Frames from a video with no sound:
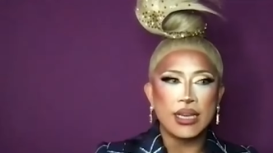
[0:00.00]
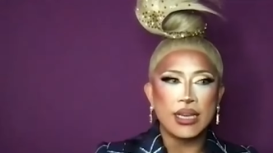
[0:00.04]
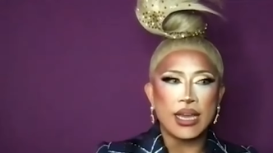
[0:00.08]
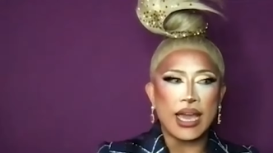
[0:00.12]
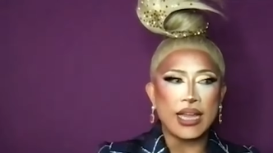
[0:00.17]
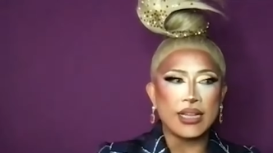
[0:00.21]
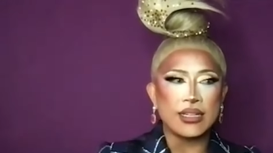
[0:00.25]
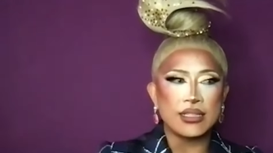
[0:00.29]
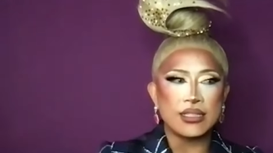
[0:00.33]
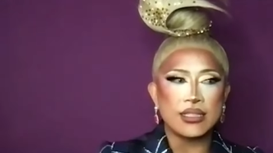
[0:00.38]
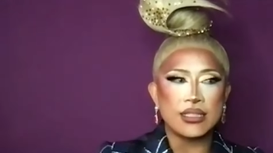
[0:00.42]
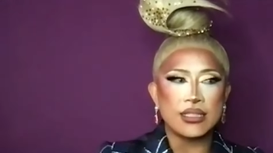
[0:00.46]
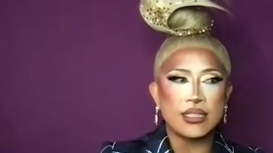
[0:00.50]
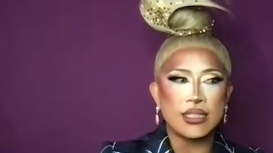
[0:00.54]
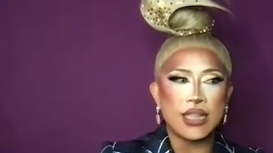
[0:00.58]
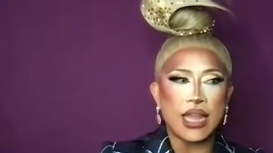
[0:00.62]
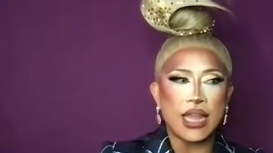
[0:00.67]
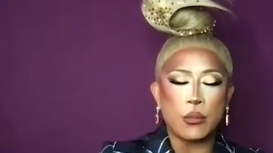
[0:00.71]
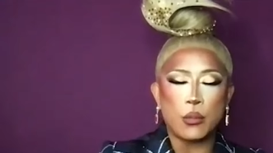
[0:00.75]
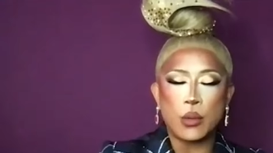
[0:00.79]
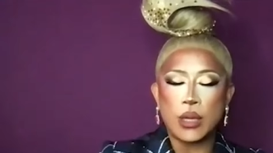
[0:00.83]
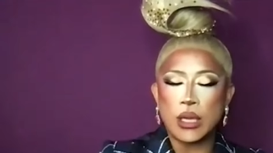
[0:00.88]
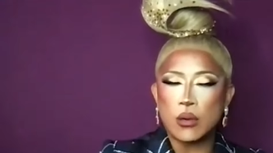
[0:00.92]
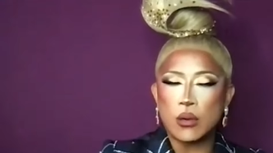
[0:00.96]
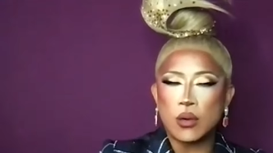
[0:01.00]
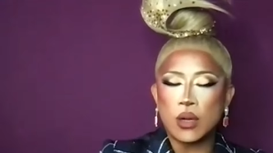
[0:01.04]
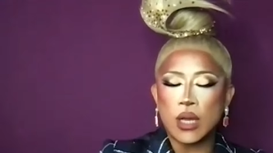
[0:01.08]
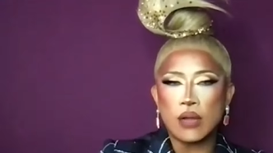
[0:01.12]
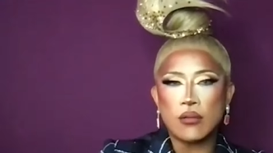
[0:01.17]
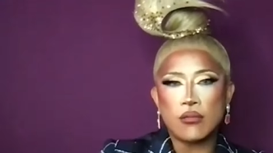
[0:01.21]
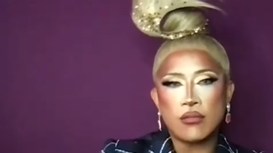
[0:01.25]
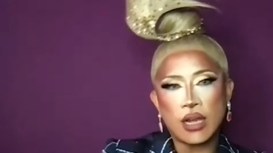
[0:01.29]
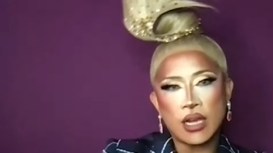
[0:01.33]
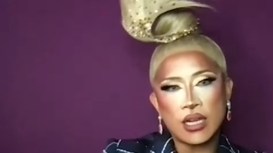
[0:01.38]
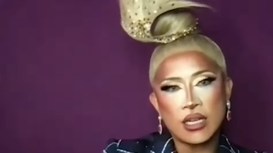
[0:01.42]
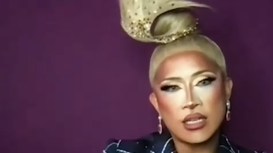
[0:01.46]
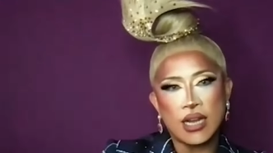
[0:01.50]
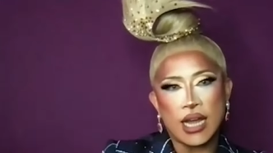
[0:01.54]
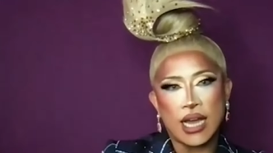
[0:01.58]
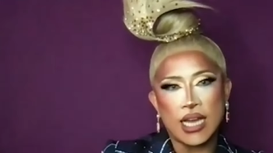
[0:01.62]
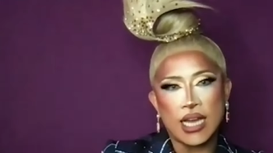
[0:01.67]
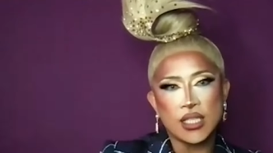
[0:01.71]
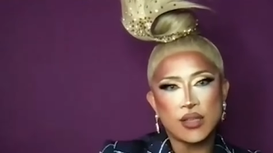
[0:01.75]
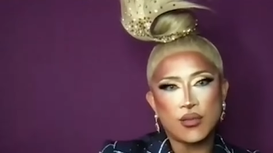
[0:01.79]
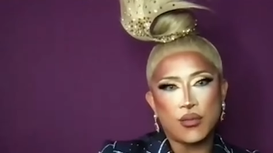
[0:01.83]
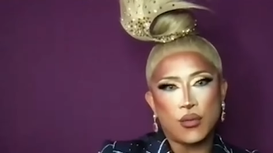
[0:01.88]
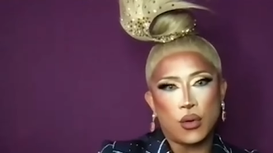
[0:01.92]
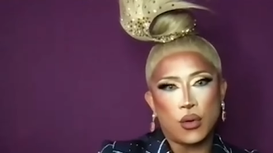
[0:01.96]
and that we all get
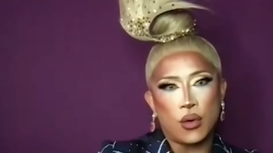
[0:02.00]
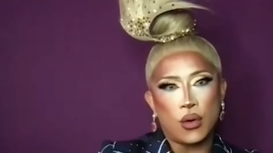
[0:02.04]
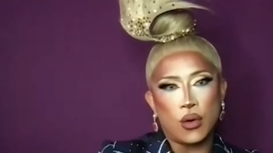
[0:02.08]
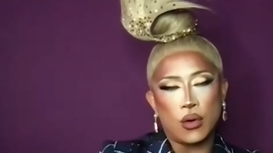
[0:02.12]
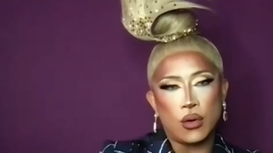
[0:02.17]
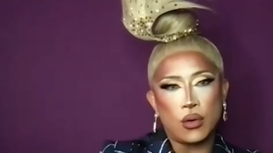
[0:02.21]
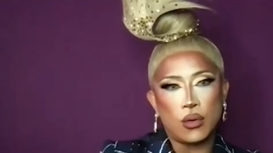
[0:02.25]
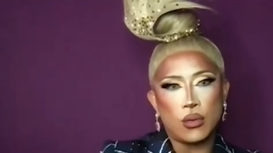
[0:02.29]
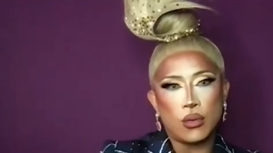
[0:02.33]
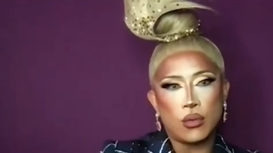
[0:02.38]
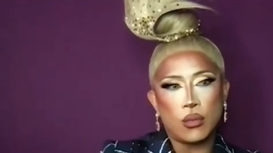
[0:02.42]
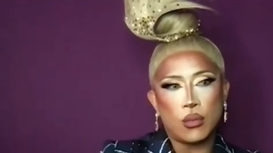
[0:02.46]
recognized for